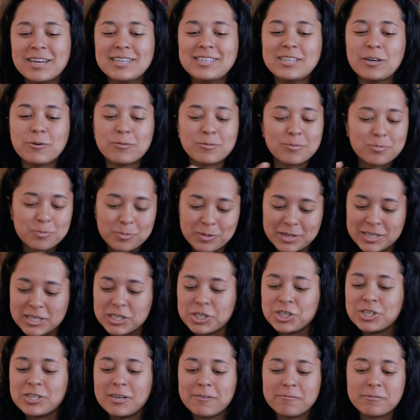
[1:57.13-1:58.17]
Don't really
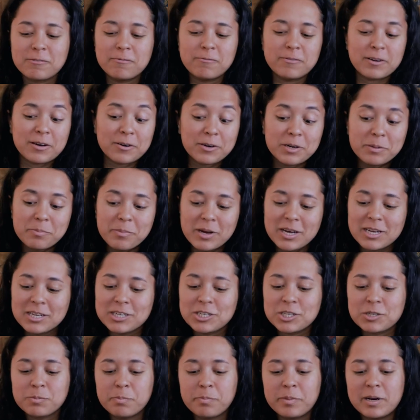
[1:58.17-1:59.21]
shift very
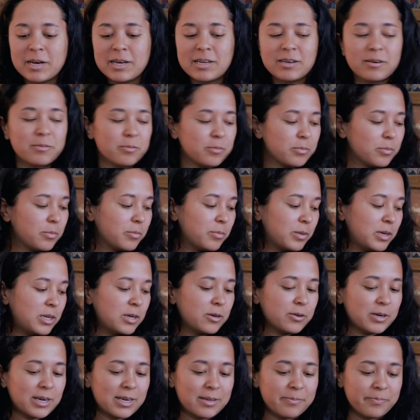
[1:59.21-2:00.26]
much, but when you,